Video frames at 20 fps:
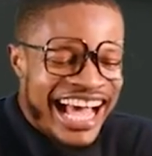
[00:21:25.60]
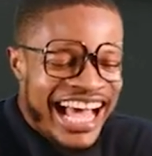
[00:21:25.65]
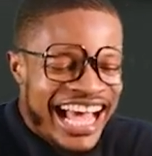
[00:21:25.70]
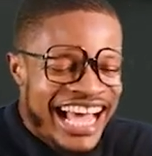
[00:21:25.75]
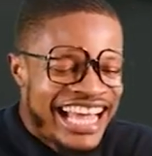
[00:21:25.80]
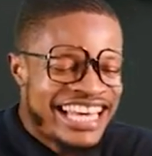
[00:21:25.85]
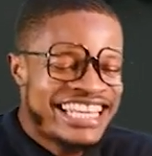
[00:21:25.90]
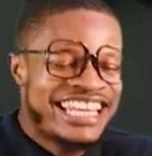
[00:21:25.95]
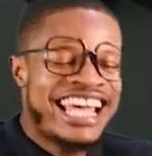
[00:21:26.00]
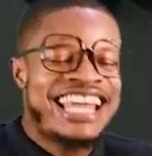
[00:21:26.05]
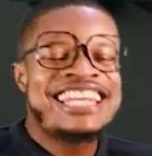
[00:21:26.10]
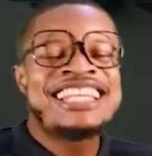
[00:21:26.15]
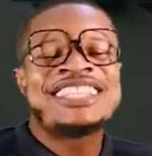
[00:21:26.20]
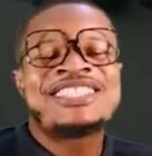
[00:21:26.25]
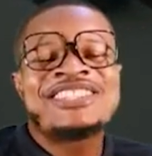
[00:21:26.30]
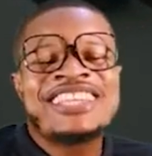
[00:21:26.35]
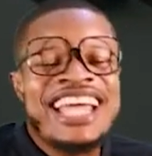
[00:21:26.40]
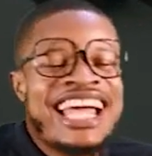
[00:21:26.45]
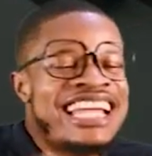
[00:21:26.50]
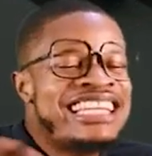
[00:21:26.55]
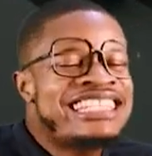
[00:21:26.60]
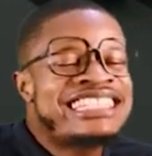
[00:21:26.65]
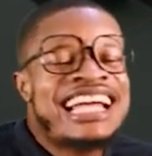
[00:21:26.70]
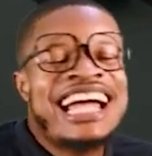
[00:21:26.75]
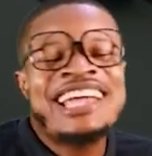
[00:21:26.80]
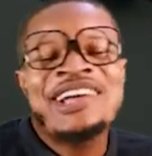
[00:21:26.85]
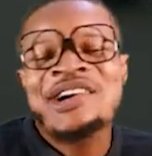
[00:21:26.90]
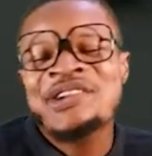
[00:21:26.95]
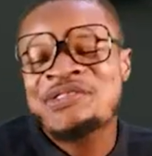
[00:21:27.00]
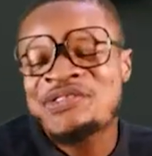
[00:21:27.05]
And then it's
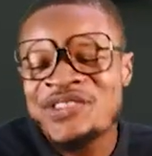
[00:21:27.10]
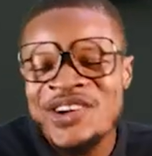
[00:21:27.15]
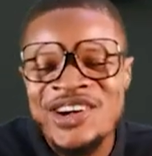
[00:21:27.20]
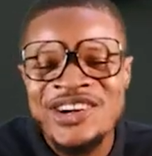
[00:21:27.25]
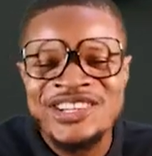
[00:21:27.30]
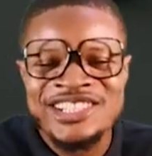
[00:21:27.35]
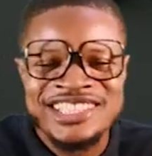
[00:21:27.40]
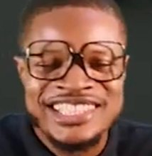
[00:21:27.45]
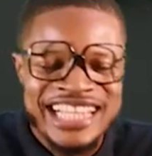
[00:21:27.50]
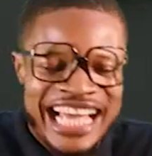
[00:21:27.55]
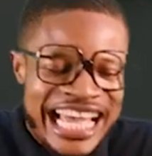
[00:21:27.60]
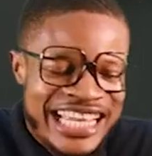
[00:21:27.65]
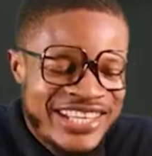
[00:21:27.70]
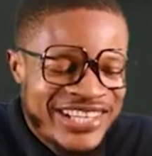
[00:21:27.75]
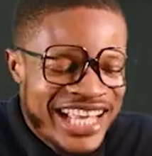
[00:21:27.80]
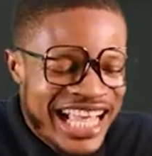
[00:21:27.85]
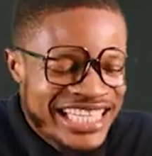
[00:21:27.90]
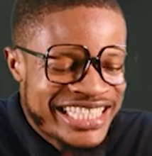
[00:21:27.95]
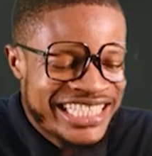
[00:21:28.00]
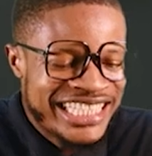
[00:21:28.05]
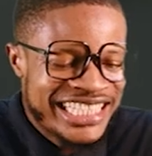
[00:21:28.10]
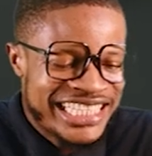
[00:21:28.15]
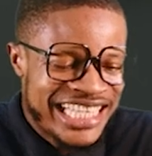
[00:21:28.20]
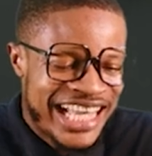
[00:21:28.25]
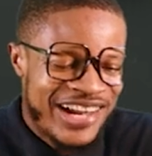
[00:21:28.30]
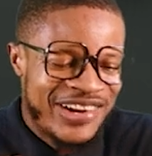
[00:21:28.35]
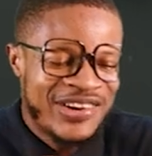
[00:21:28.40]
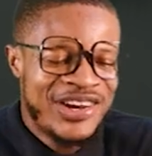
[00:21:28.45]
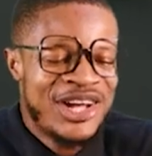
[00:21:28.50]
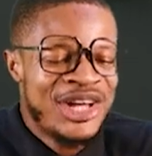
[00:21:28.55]
enter your phone. Are you getting it
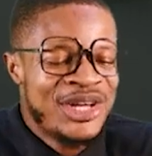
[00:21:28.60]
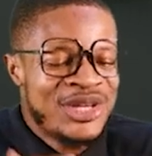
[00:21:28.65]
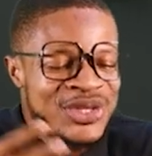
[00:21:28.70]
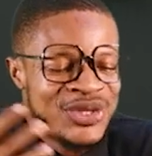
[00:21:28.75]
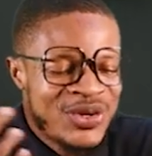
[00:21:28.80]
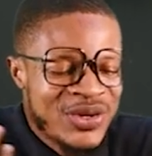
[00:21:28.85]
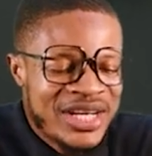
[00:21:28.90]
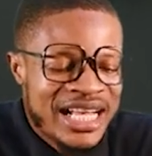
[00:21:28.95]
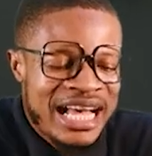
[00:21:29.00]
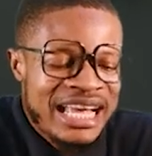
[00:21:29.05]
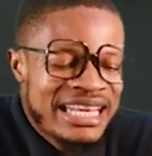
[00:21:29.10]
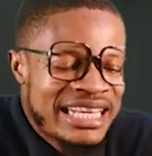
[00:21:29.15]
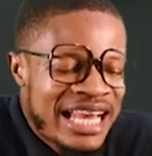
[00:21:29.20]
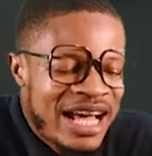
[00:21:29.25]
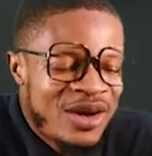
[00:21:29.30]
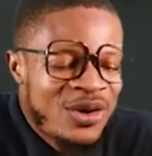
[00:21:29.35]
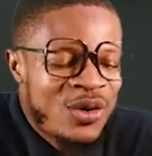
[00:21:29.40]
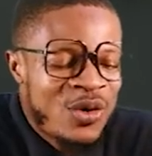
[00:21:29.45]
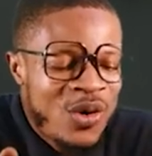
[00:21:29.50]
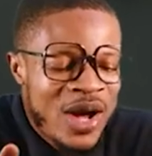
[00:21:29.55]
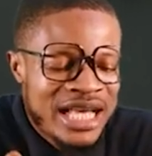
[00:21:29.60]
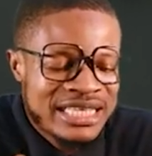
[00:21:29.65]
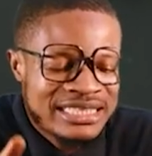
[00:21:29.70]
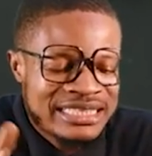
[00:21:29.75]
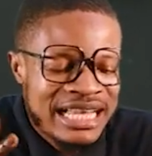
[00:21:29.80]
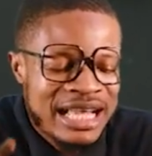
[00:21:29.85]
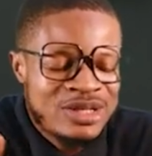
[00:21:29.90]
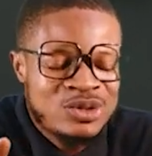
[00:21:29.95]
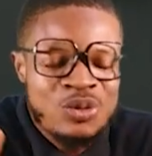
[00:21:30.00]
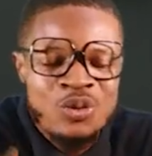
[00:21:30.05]
now? You can now go and
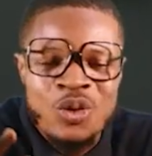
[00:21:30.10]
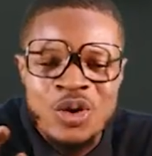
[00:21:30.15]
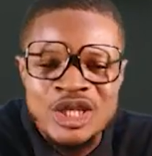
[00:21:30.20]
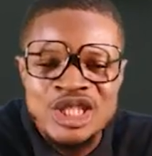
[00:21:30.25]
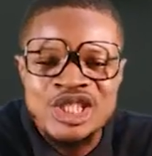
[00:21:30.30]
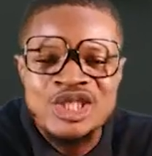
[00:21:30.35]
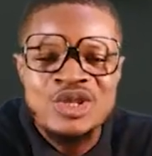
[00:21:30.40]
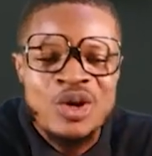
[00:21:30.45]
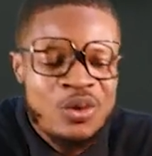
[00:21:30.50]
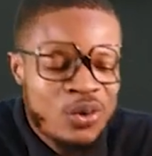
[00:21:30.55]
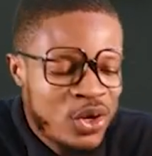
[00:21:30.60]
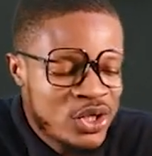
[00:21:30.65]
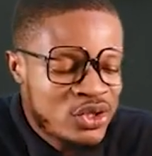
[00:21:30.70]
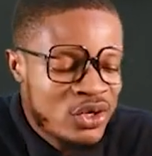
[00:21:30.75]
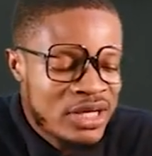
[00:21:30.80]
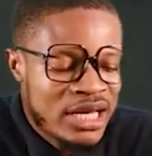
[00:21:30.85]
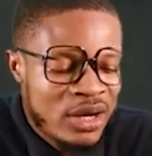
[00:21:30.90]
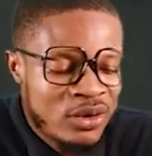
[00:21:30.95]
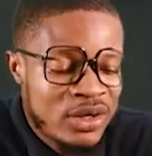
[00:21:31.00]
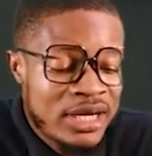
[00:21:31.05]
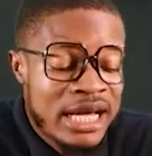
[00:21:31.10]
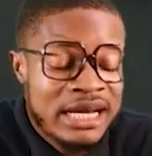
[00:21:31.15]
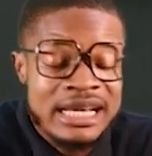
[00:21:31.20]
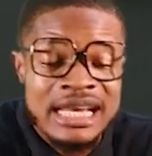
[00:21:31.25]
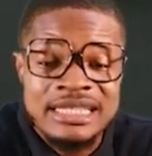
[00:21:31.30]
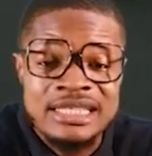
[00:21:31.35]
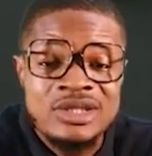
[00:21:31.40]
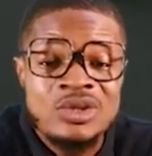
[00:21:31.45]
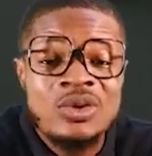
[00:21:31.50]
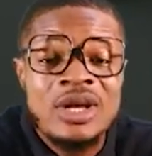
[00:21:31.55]
start watching your downloaded
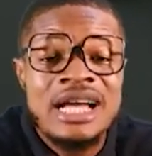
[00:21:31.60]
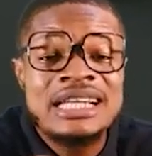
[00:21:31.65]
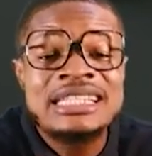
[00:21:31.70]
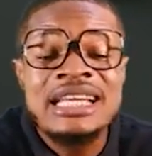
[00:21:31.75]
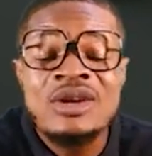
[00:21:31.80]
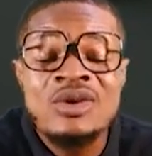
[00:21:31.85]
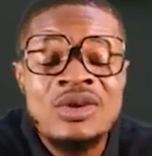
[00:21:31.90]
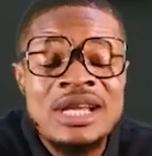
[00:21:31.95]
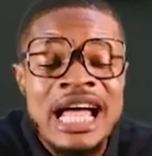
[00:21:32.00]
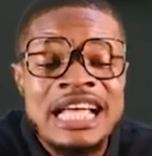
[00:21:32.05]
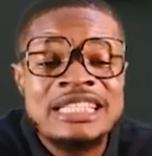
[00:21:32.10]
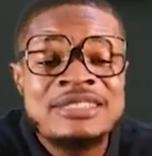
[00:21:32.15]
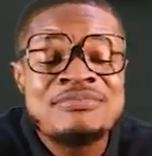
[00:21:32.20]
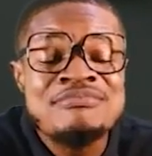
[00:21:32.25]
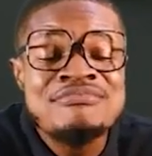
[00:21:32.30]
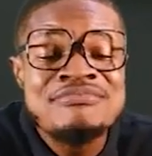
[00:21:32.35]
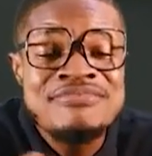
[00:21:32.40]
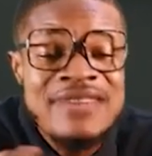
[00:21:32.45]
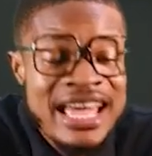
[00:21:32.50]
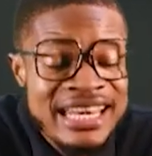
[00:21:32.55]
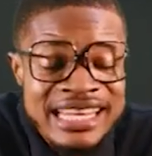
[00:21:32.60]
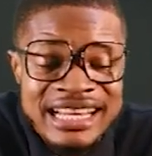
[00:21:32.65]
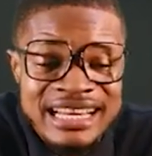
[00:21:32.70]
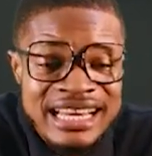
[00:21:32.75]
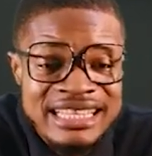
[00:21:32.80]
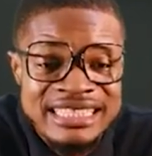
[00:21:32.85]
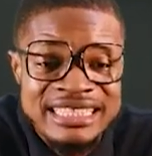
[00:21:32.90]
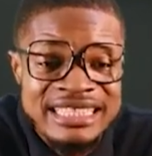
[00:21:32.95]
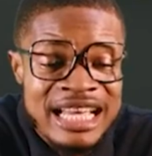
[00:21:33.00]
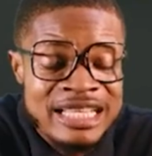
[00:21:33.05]
classes. You can download as many
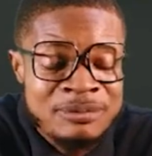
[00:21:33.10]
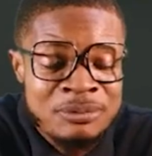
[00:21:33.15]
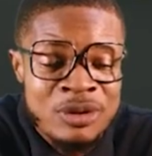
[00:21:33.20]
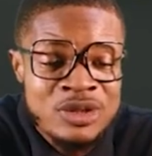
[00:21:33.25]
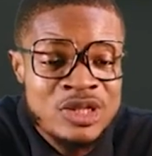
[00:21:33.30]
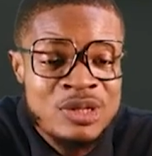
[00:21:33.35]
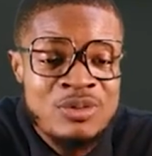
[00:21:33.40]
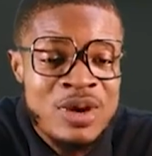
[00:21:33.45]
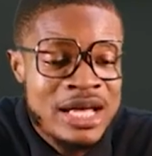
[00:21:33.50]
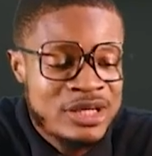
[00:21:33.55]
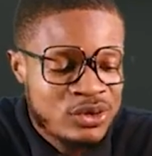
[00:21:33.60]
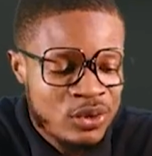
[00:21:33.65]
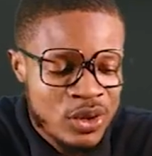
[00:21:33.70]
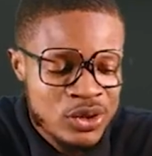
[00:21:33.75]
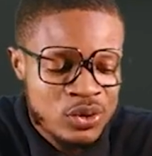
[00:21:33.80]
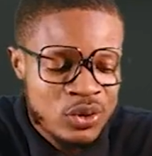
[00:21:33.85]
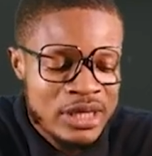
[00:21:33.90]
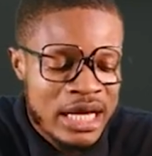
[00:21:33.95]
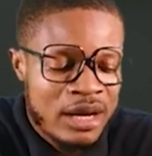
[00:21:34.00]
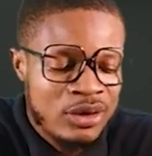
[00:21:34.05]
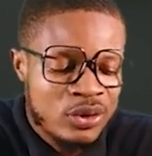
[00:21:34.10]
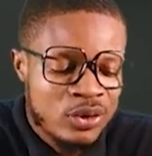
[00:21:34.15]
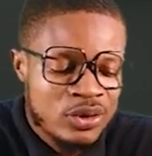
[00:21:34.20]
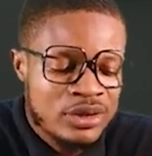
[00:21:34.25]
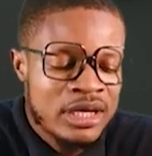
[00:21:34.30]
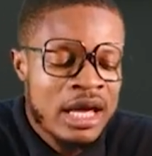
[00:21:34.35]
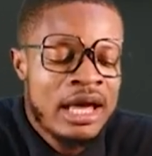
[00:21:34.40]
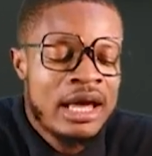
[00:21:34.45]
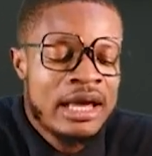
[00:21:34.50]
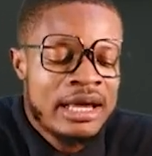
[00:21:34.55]
classes as possible as you want to download.